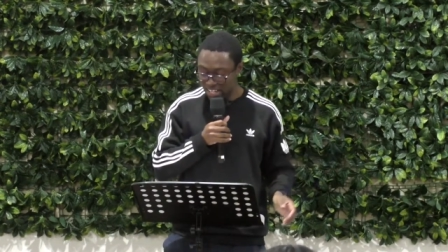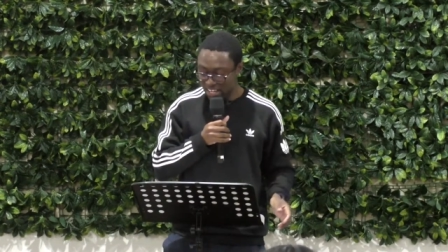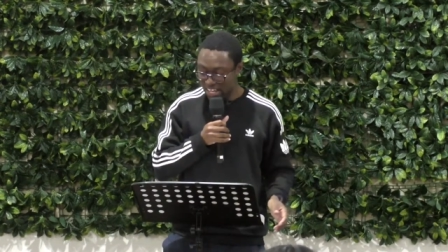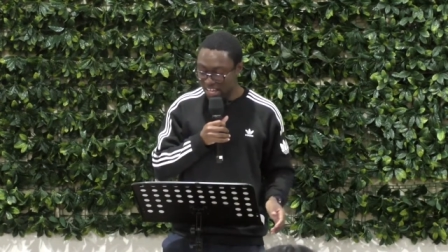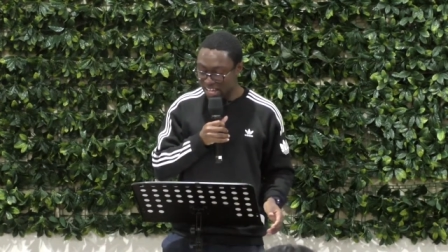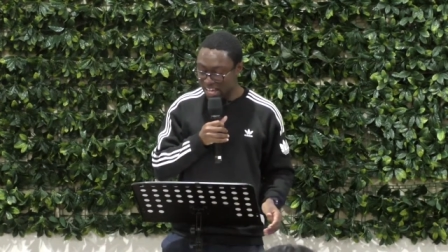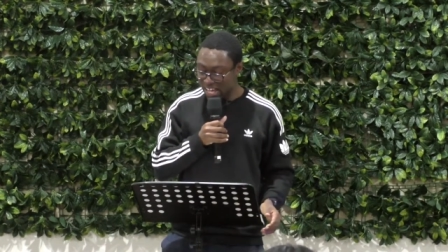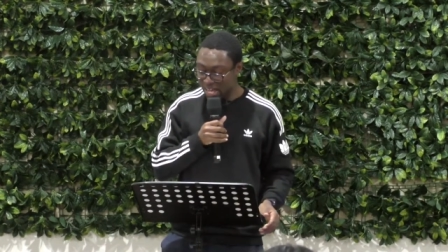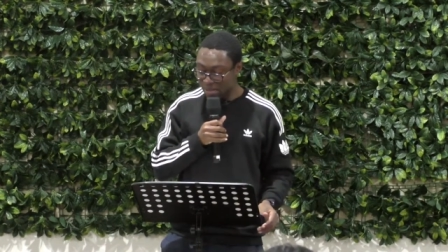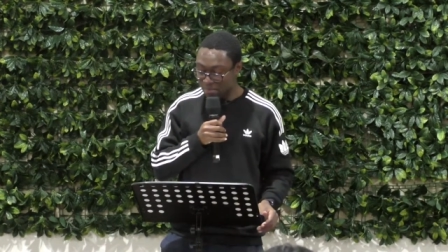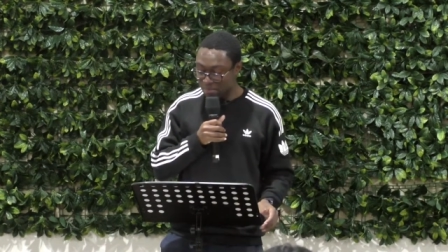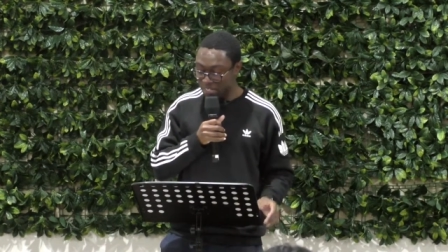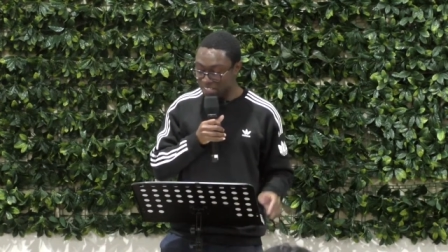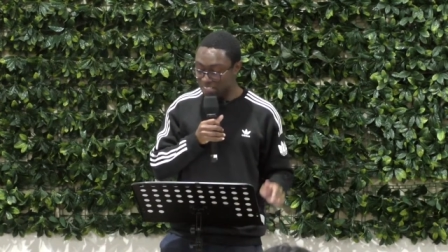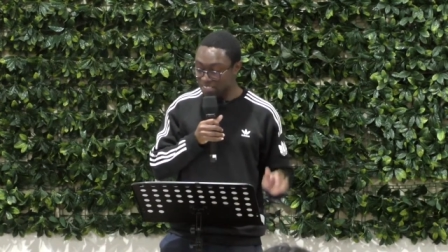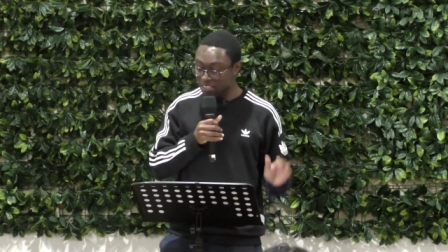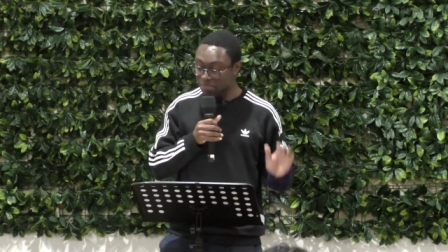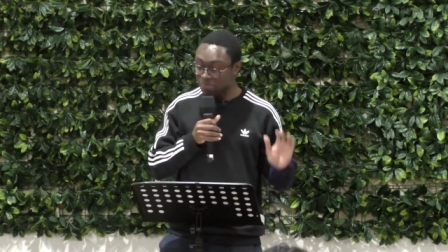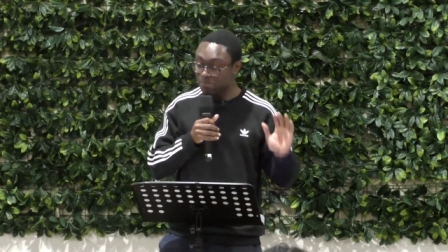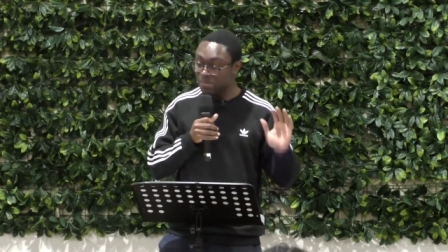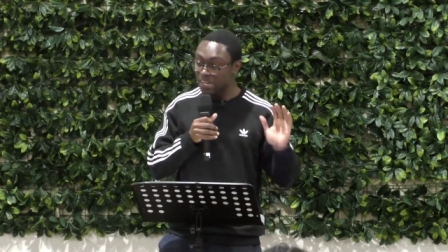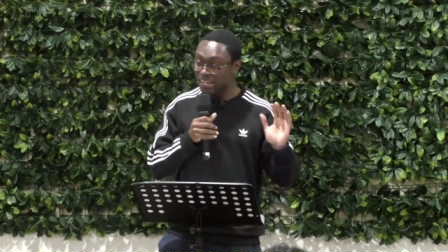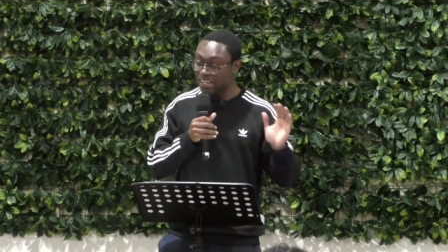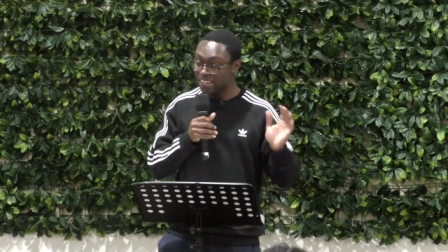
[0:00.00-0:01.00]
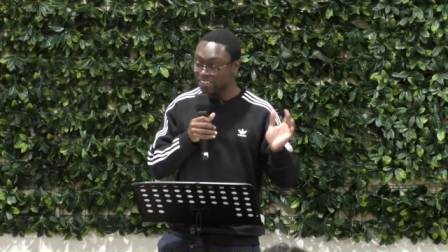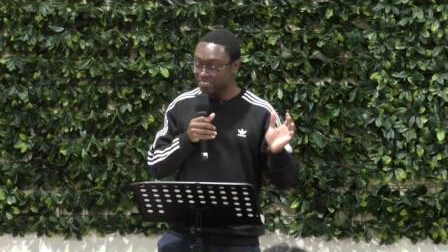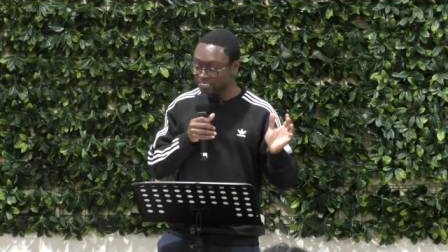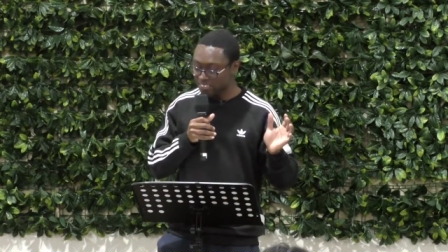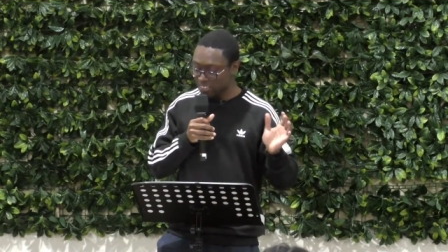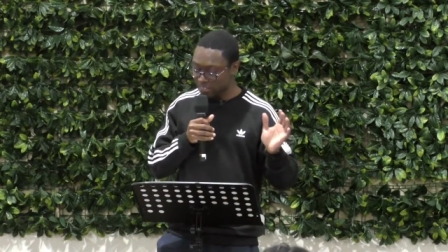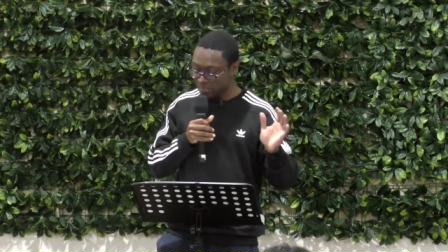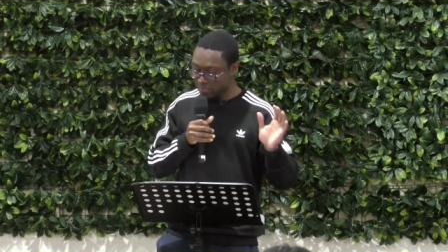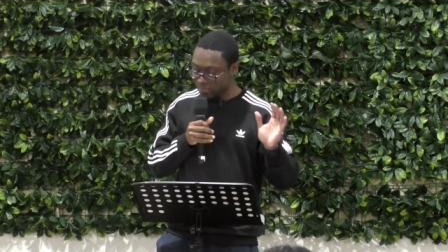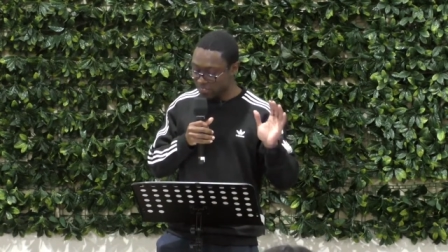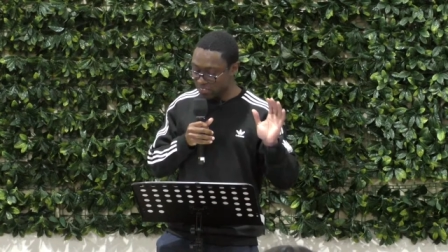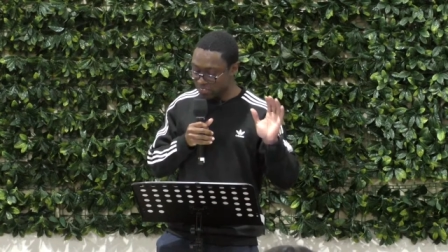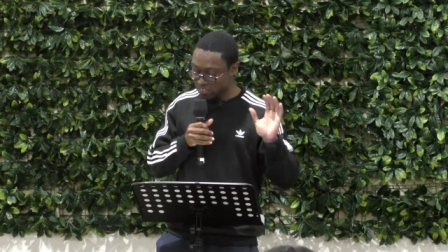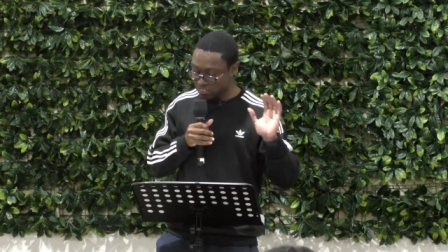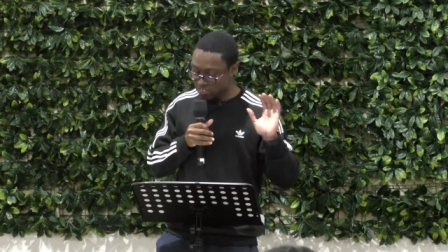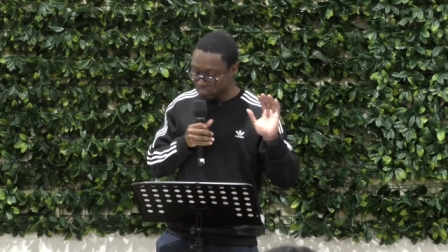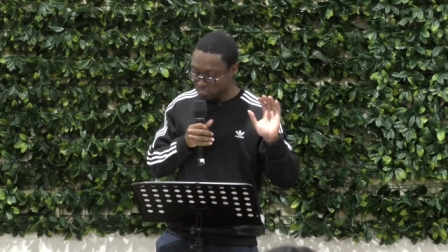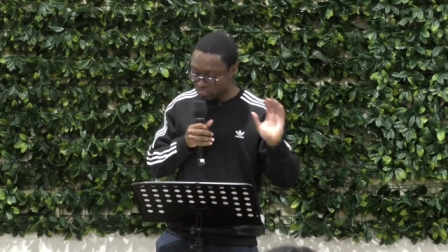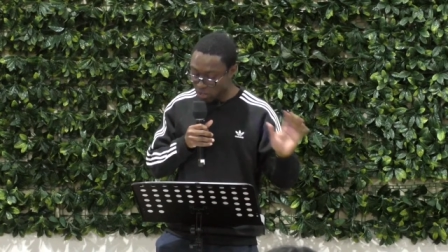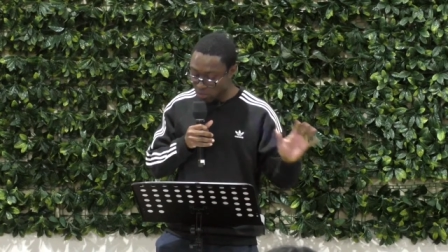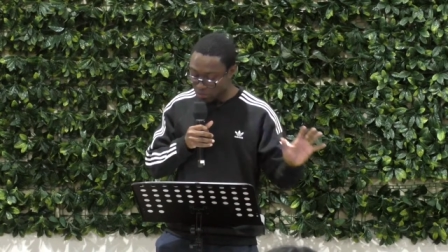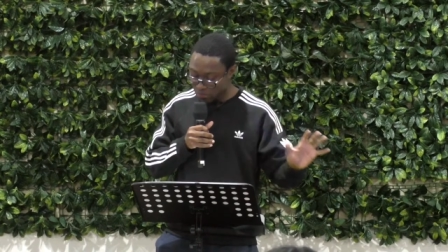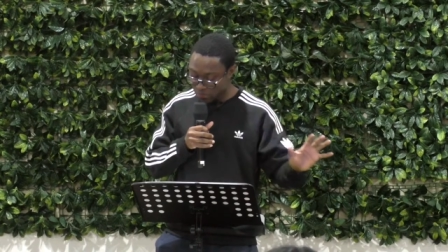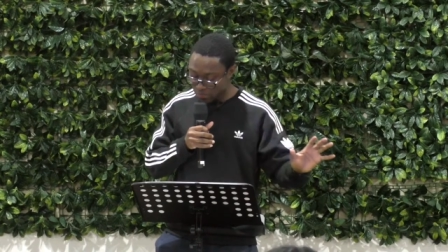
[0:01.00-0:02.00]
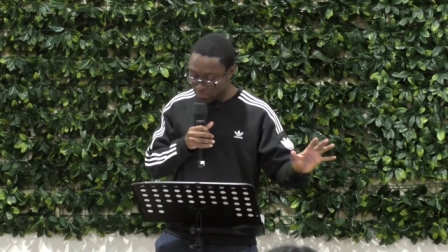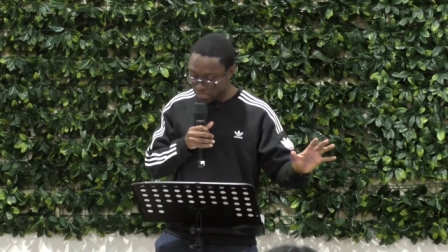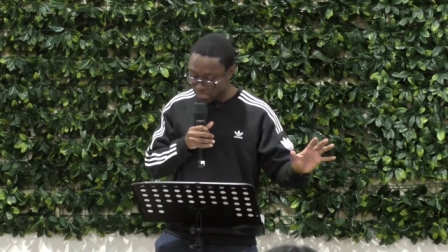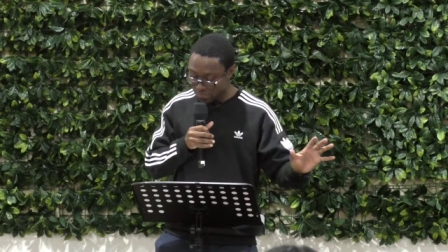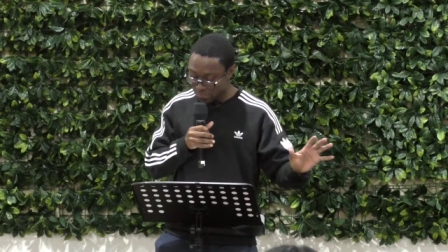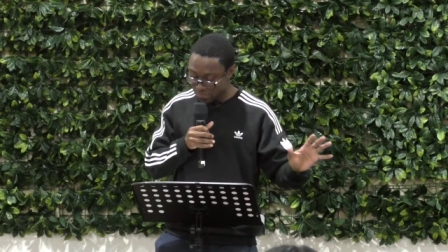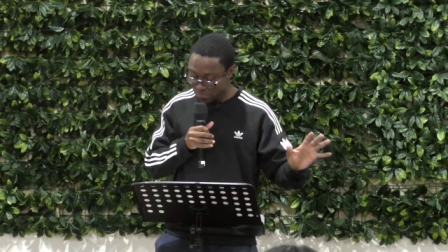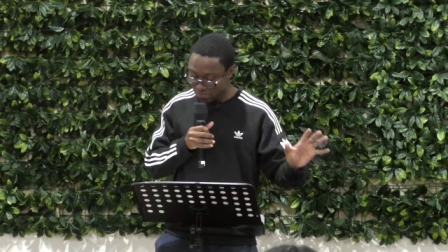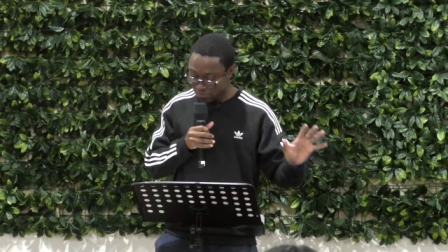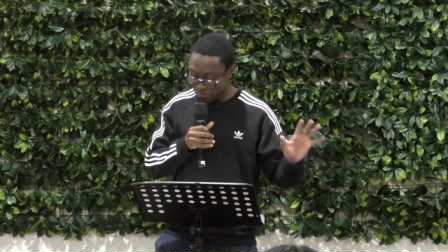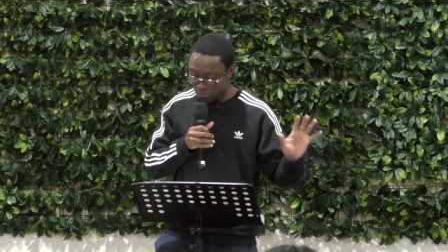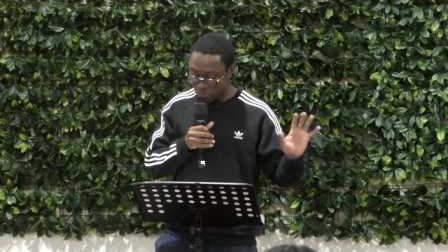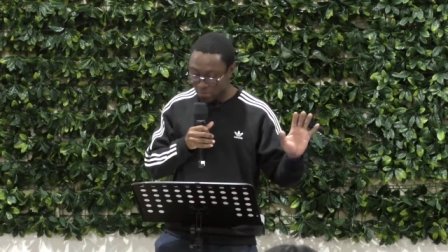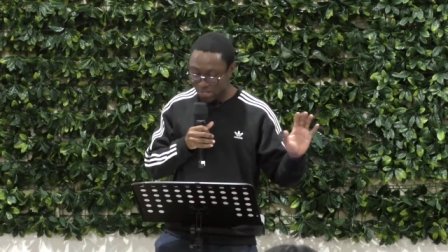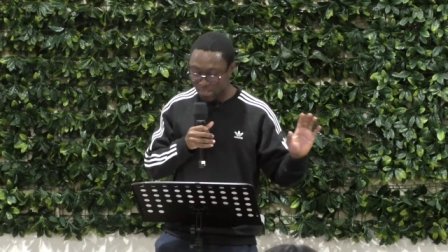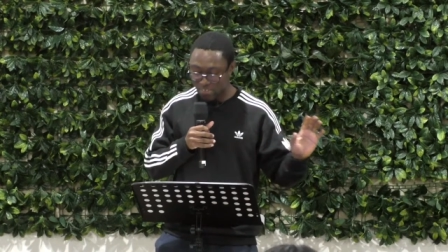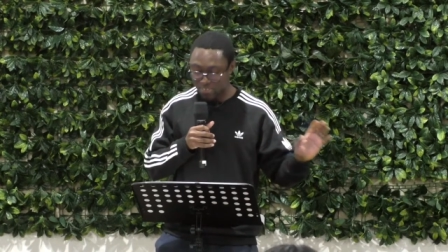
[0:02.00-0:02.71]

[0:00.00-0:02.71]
Um, it demands that we stop living for